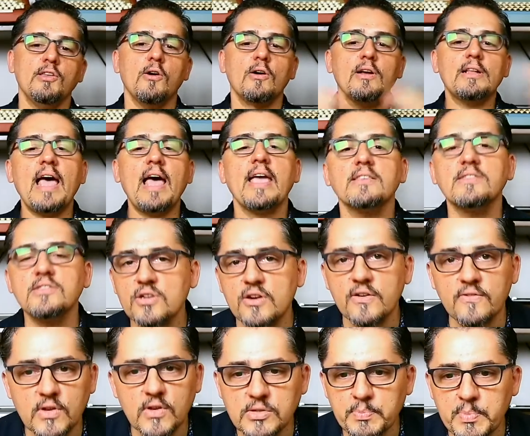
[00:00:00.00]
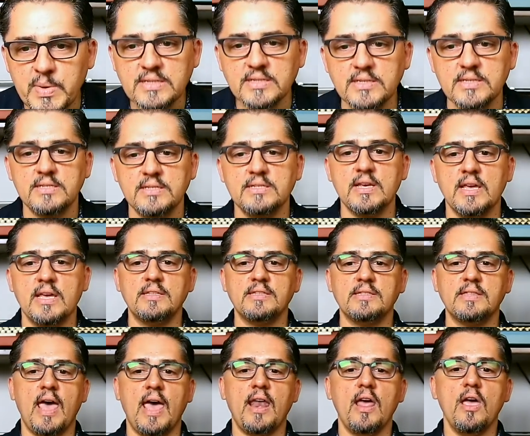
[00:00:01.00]
client service businesses
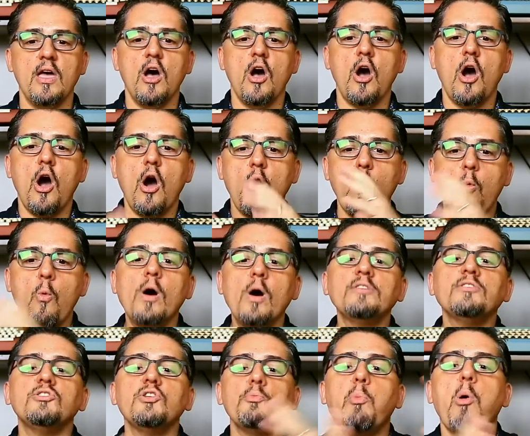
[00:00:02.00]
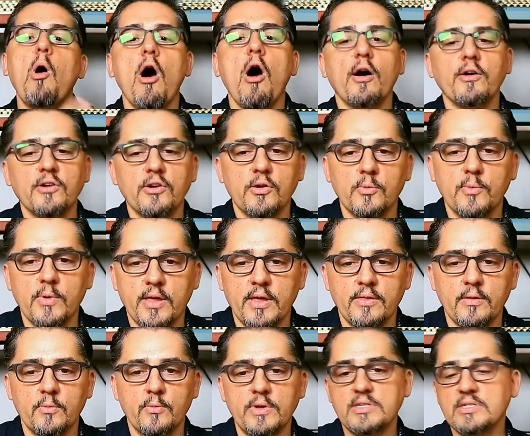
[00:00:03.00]
that want to partner
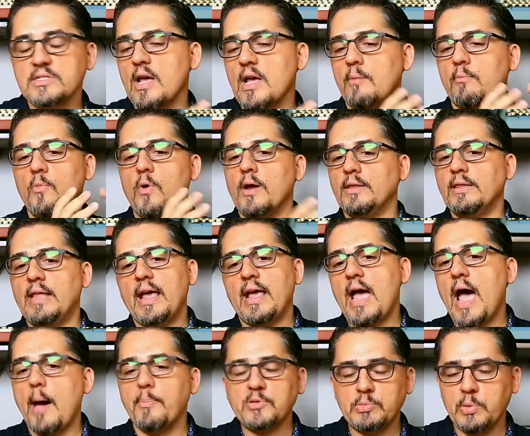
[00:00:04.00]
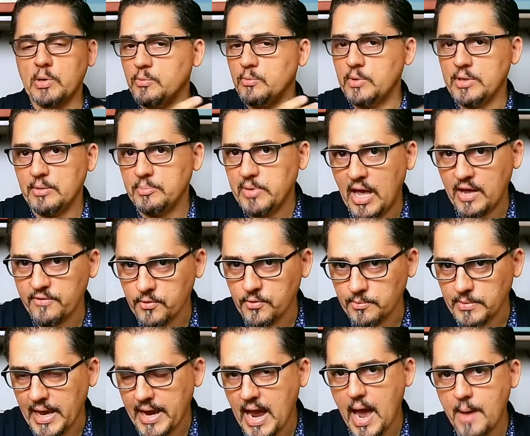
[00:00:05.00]
with someone like HubSpot, with a
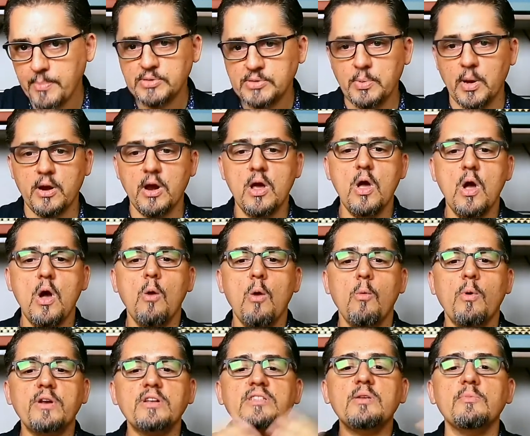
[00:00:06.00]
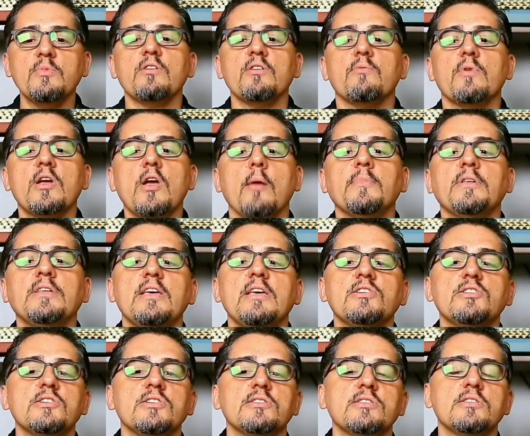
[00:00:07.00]
platform like HubSpot. What are some of the
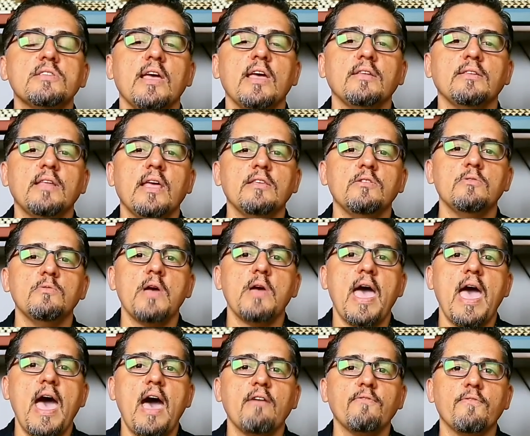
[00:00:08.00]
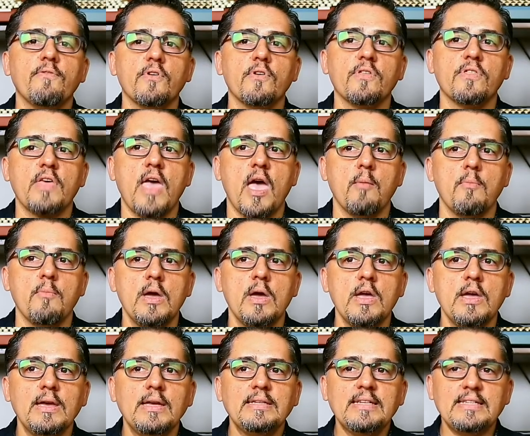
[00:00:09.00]
recommendations that you have for them
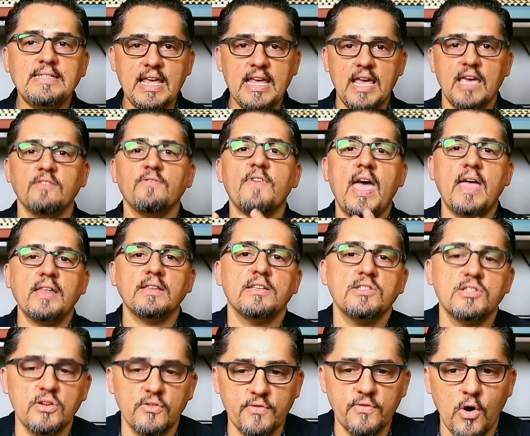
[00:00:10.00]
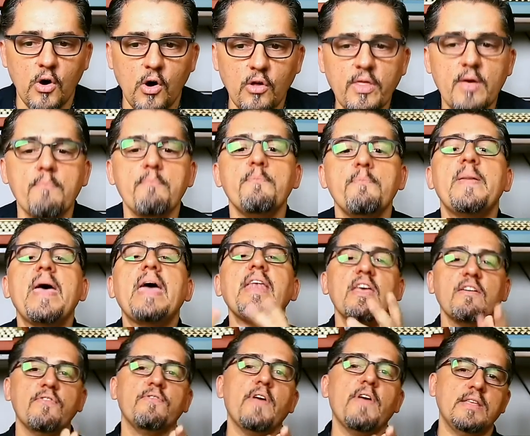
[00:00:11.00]
to take advantage of all the
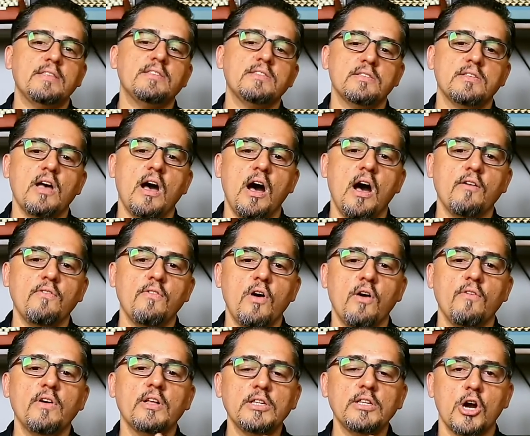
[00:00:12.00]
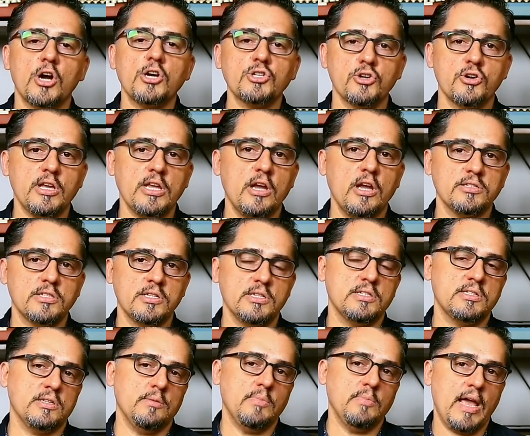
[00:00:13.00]
benefits of a larger
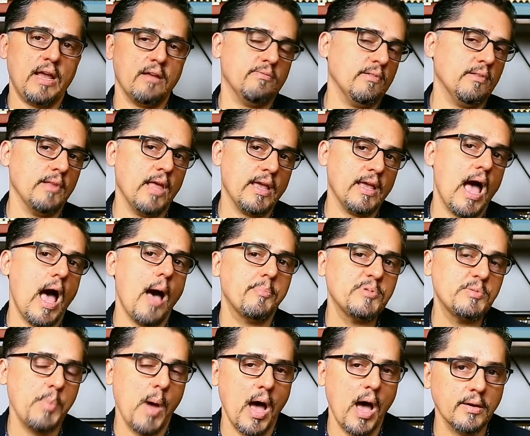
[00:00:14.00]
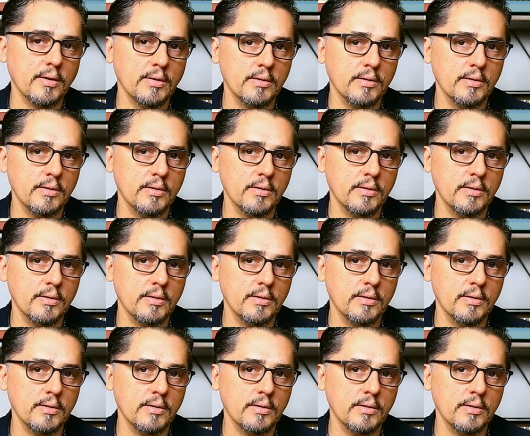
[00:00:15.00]
ecosystem like HubSpot?